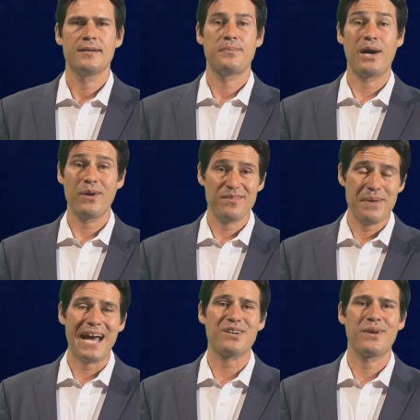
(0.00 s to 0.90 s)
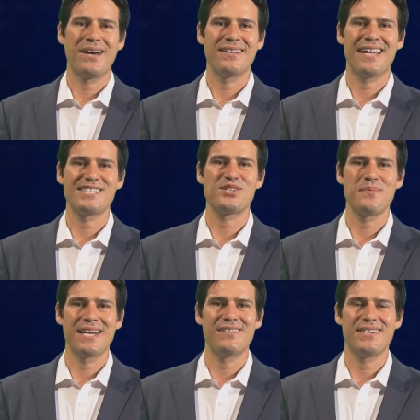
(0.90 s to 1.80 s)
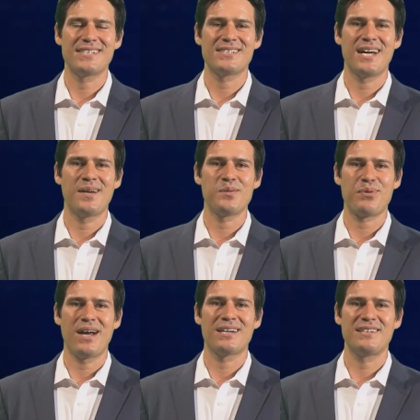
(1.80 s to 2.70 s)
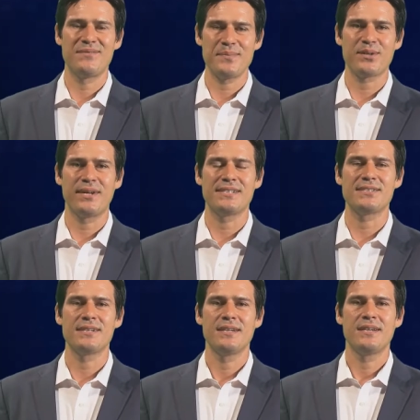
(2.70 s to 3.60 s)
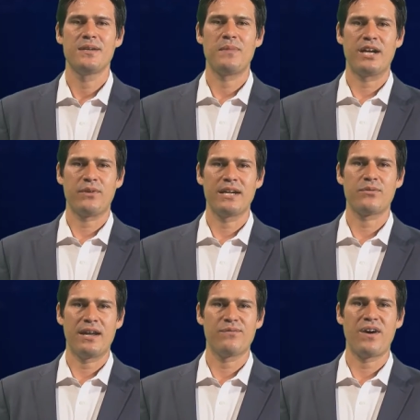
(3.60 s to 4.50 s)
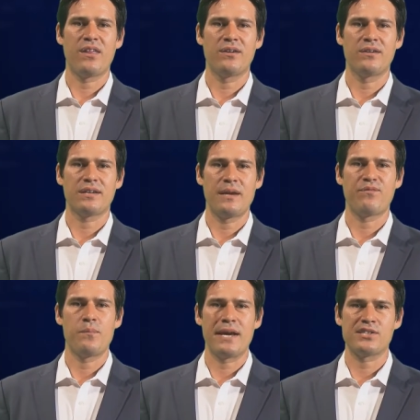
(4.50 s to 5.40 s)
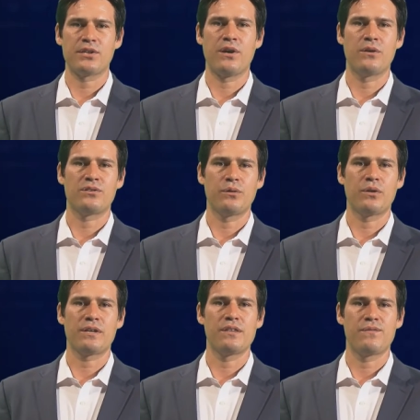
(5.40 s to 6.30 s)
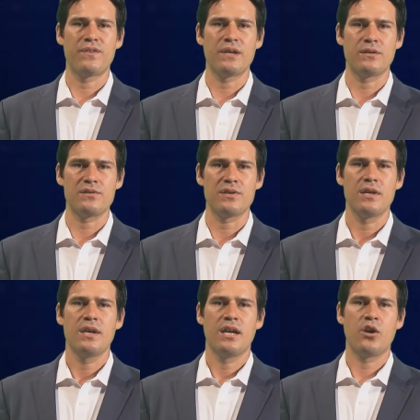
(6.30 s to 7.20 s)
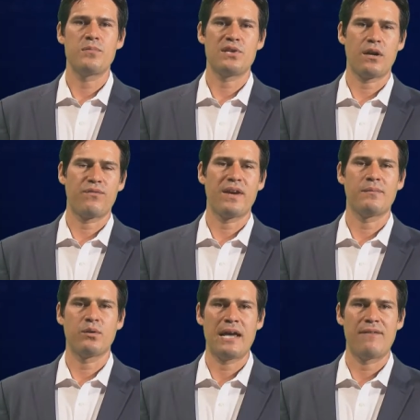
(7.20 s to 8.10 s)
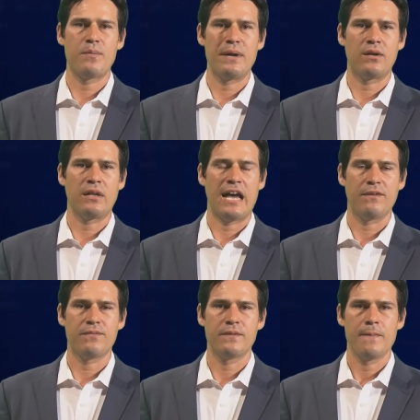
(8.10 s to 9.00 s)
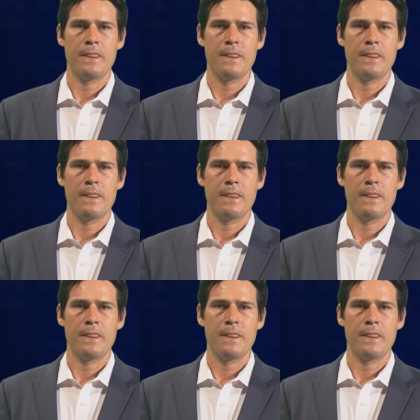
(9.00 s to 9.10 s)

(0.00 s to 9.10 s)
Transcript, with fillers: By way of background, like so many of us, I am the product of immigrants. My great grandfather came from Mexico to work in the fields in hopes that our family would have a better life.